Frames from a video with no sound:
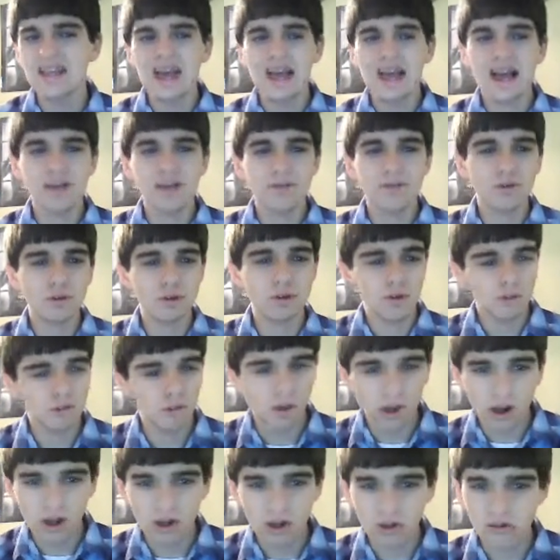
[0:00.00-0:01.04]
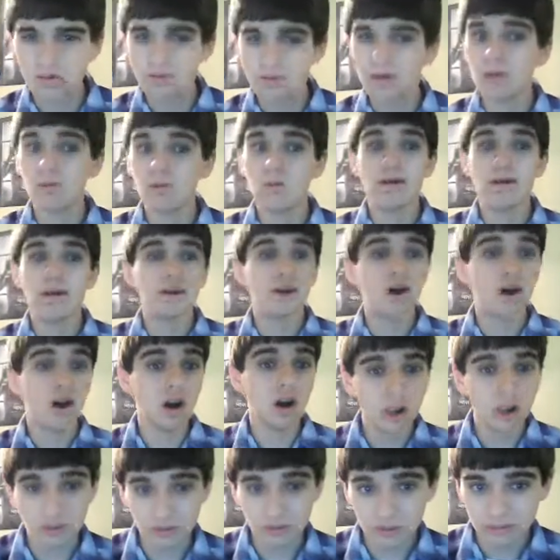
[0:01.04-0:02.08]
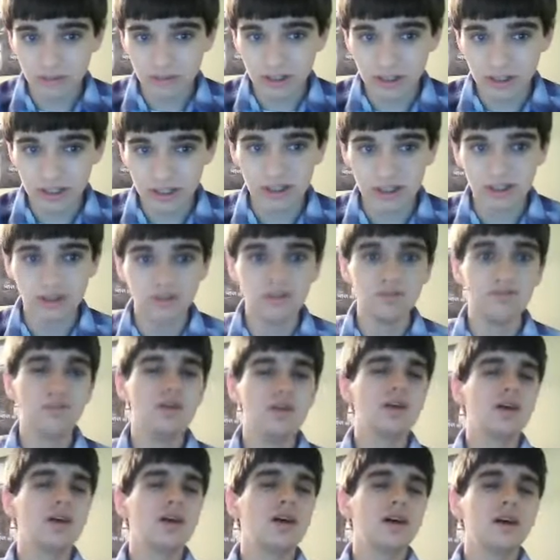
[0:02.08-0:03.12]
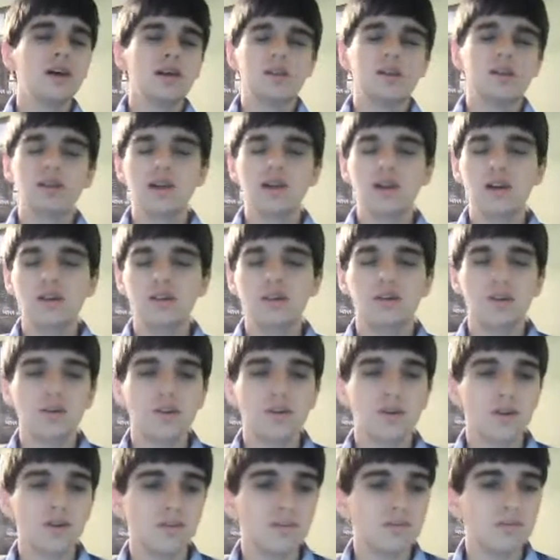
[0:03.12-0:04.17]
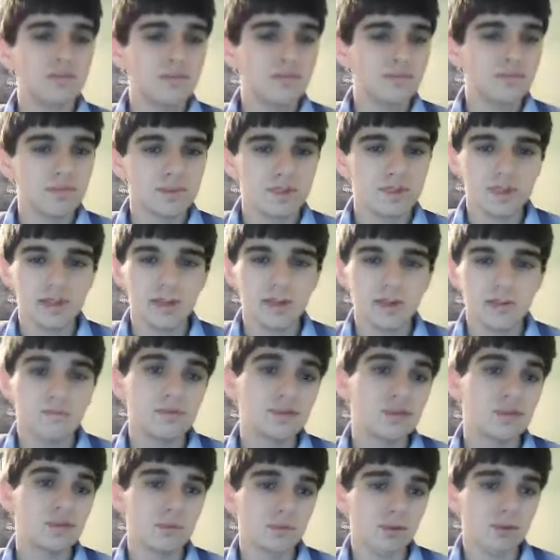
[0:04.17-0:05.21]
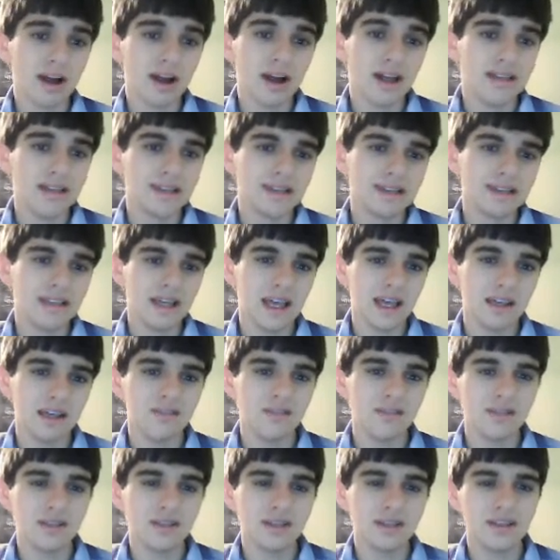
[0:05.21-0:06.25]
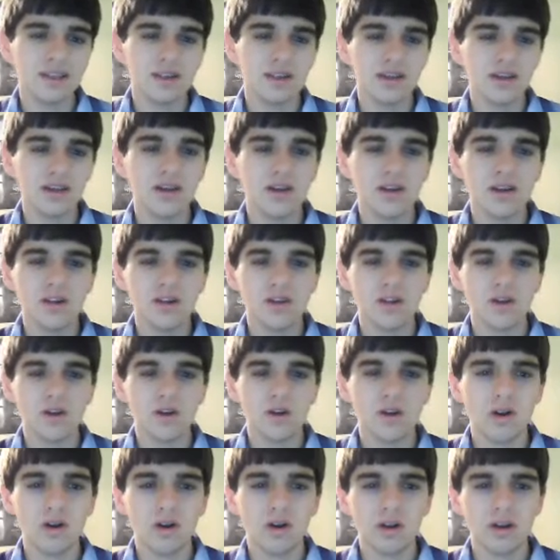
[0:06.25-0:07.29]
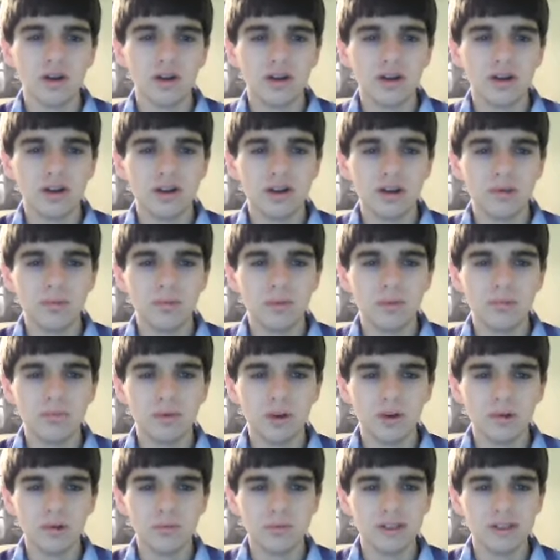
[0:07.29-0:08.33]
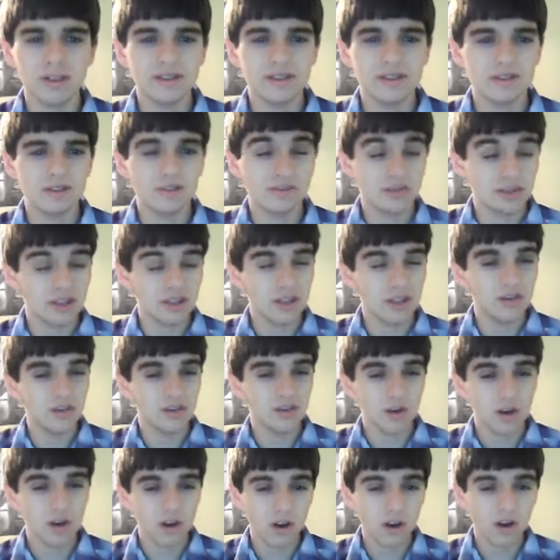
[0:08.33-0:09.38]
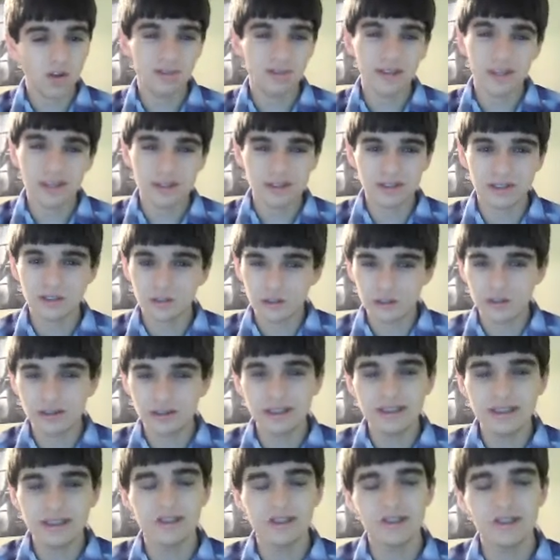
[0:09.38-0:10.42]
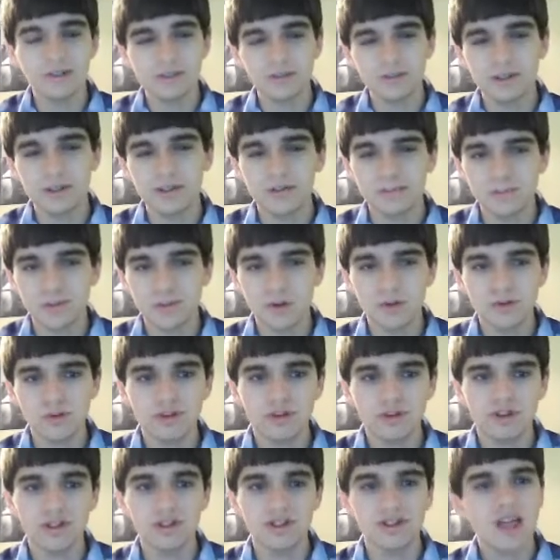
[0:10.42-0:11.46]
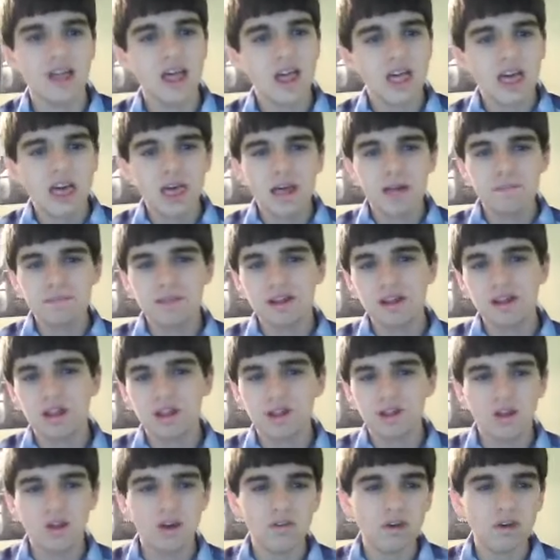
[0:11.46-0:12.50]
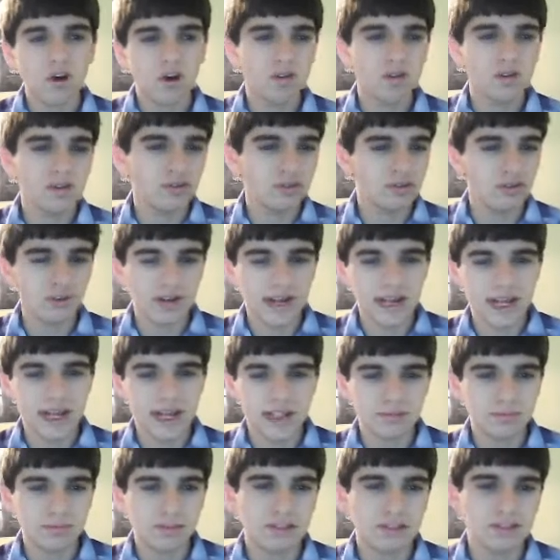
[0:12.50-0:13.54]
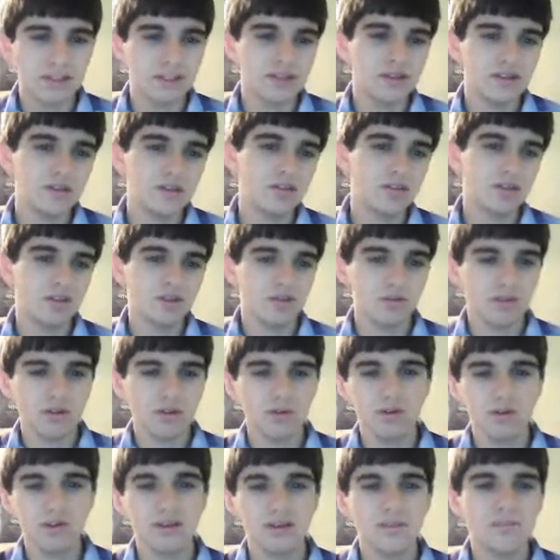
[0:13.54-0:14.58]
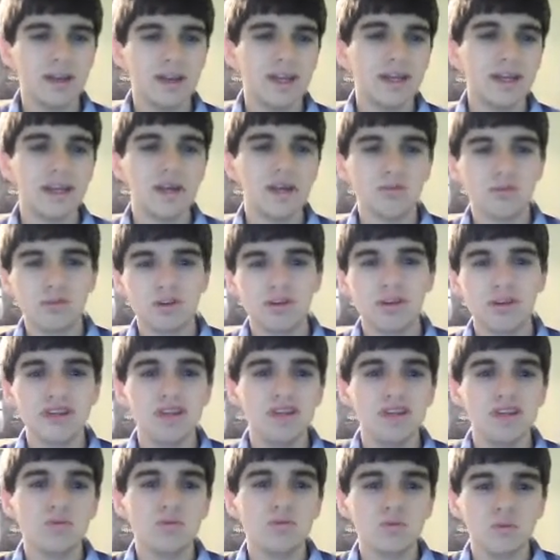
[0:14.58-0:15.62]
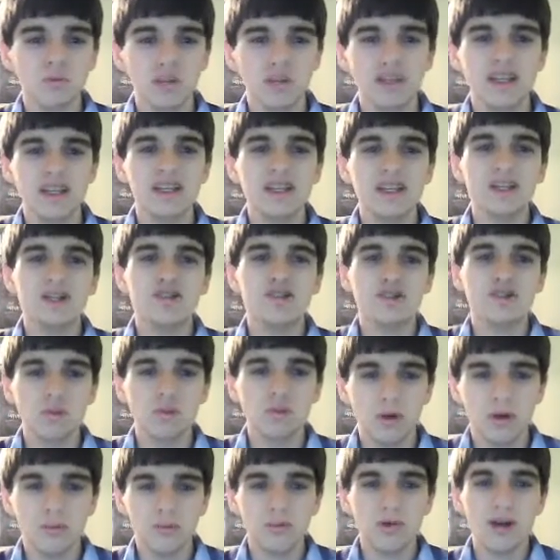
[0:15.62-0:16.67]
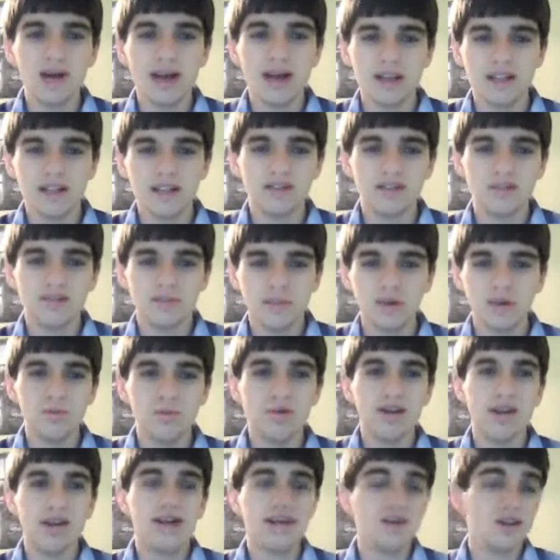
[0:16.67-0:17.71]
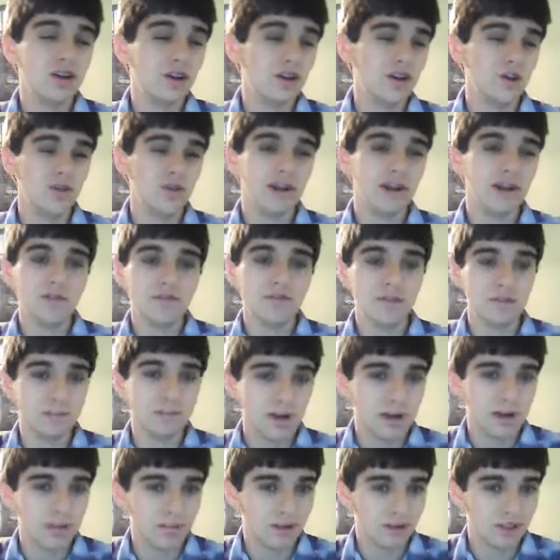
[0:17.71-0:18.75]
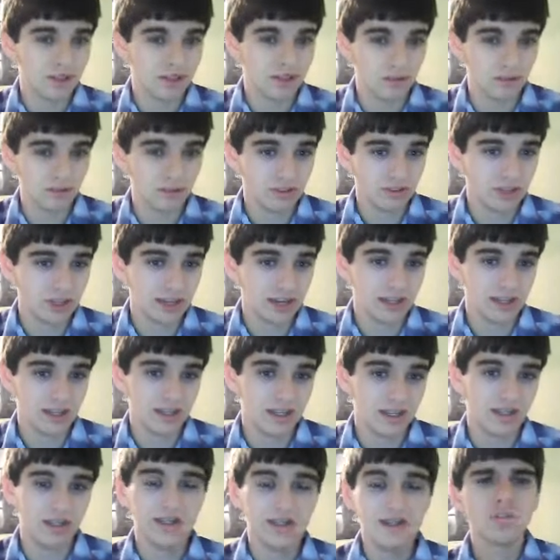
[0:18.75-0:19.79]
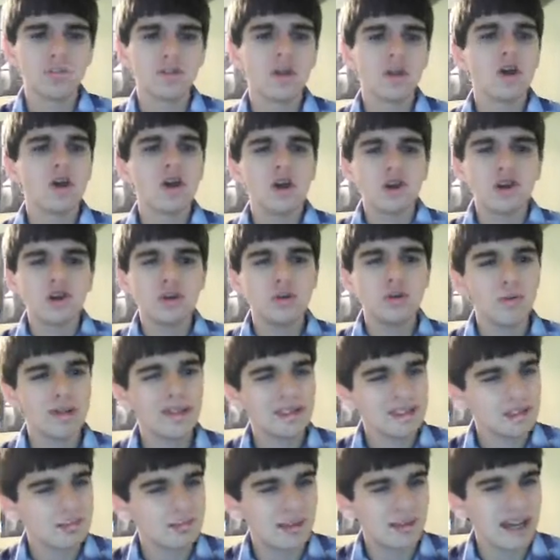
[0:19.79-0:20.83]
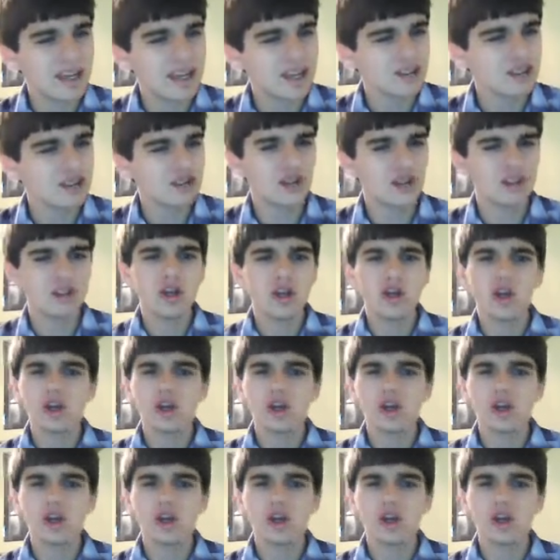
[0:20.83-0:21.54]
I rooted for all of them. I wanted all of them to live. You know, there are some surprise deaths in here. There are a couple of moments of tender heart where they squeeze in a little bit of emotion. I mean, I love all those little aspects they do to throw in to make a really, really enjoyable action film. And I know everybody in my theater was liking it. You want some action?